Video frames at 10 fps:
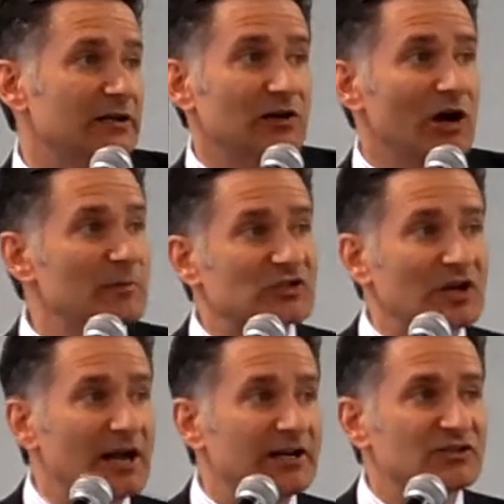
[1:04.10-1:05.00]
mine in
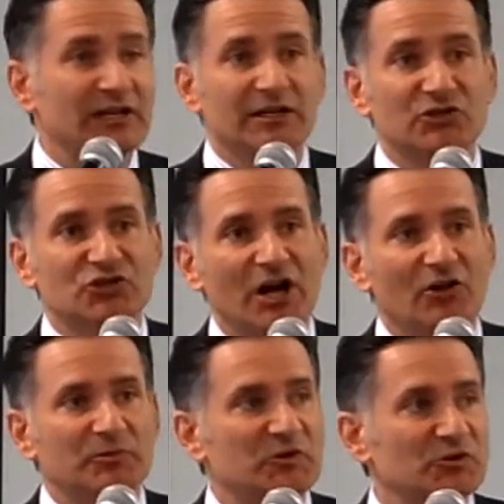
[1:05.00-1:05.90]
homicides and in
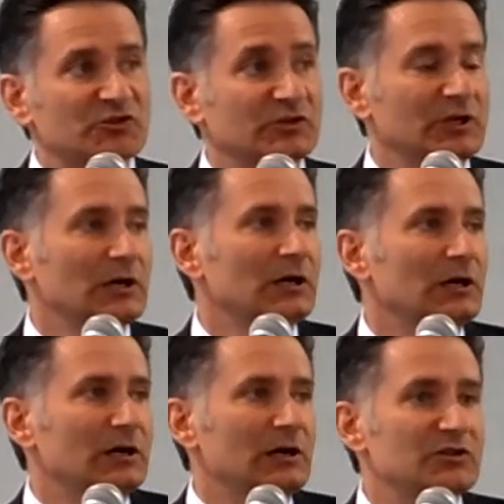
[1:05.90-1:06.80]
child abuse,
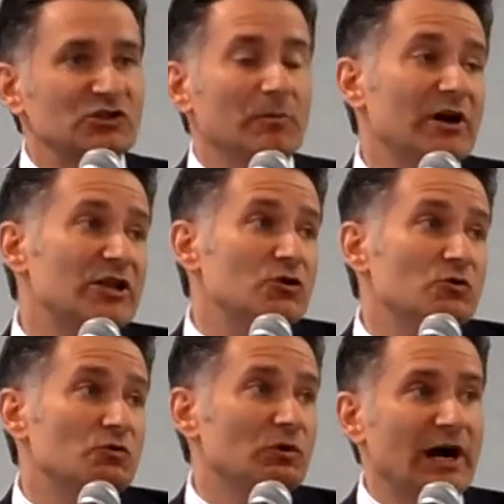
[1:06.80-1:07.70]

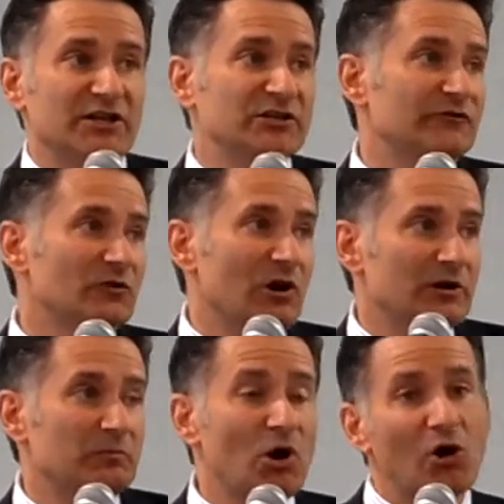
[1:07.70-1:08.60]
somebody who I
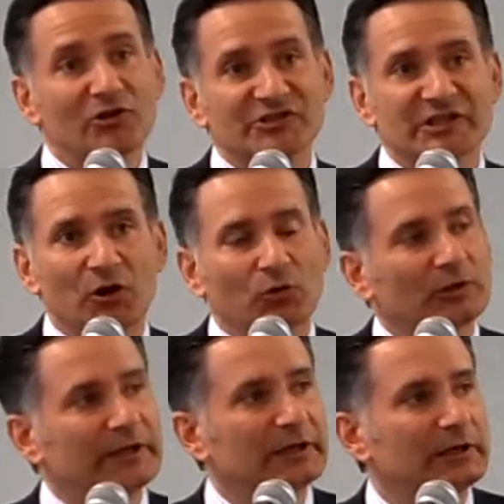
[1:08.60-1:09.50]
differ on in policy
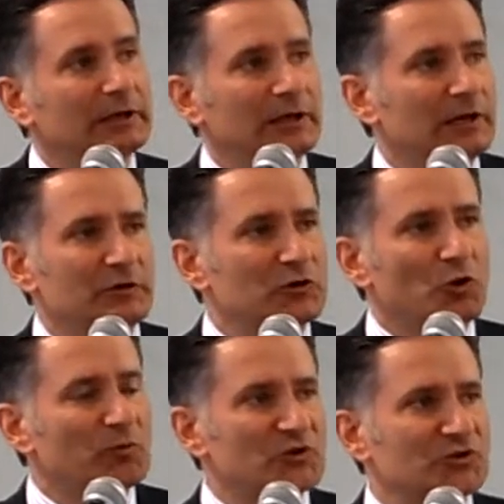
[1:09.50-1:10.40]
only.
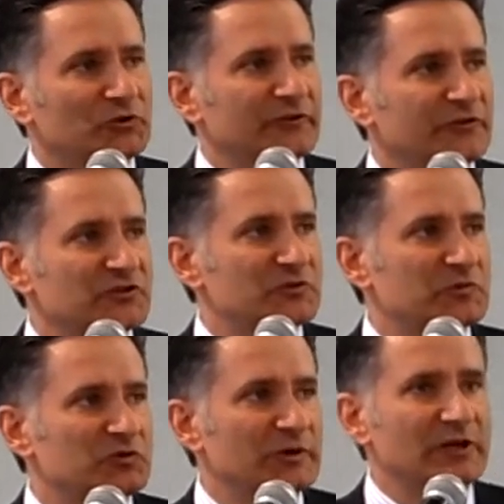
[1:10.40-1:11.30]
There are no personal
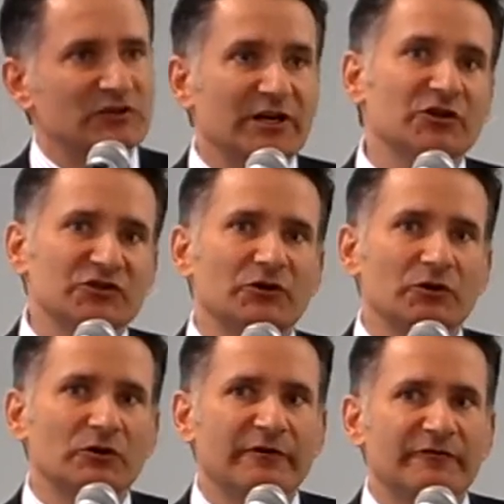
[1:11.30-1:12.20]
differences between us. I
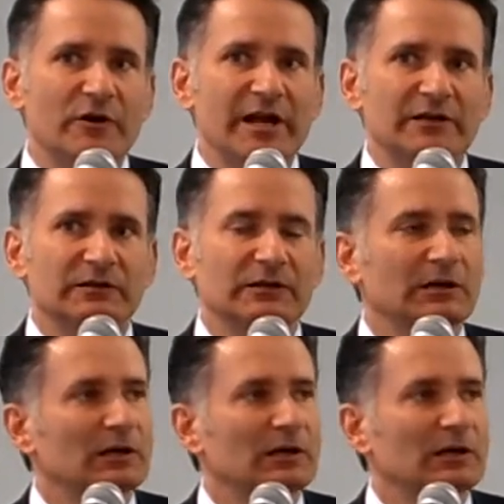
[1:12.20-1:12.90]
consider her a friend.